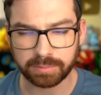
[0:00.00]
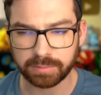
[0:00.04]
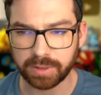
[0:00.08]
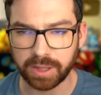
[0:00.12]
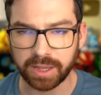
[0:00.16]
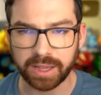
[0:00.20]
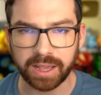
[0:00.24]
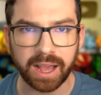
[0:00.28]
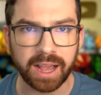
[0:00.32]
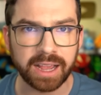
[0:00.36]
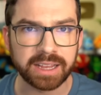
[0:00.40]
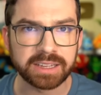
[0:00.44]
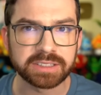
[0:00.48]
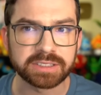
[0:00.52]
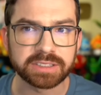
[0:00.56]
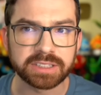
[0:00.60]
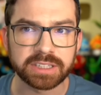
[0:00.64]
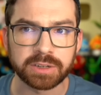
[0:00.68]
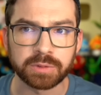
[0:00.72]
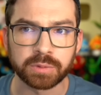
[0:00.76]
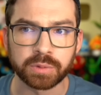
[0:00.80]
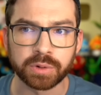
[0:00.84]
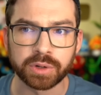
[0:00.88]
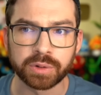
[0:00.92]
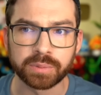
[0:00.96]
like,
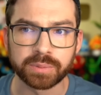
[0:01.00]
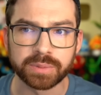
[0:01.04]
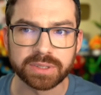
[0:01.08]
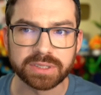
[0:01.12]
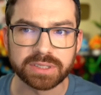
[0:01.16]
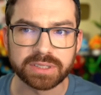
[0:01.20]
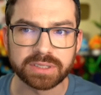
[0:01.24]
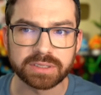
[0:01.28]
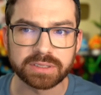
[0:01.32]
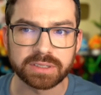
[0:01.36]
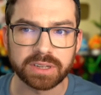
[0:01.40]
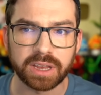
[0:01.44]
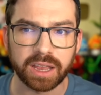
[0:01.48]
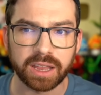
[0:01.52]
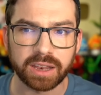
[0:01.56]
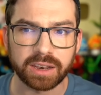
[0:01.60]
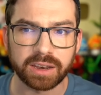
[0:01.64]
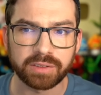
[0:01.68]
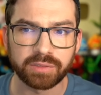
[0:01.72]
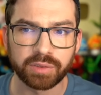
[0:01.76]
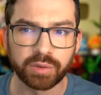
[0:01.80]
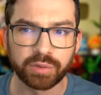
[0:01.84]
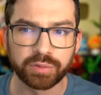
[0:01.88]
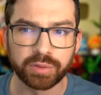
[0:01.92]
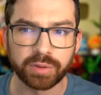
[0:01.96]
icy room is uh,
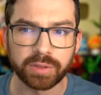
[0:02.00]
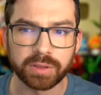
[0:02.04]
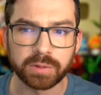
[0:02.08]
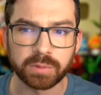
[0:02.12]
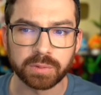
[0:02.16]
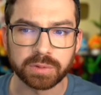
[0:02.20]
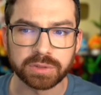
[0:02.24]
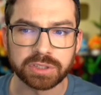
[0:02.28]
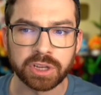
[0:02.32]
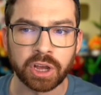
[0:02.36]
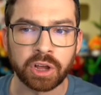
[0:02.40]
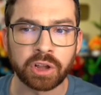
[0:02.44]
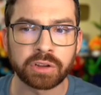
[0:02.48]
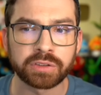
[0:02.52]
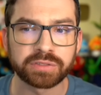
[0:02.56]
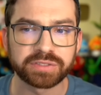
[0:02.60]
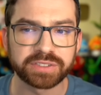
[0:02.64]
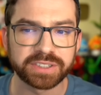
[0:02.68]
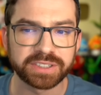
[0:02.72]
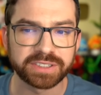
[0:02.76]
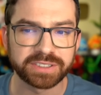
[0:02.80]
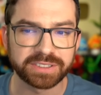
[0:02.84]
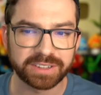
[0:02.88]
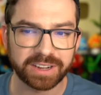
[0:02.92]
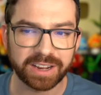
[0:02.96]
never fully resolved?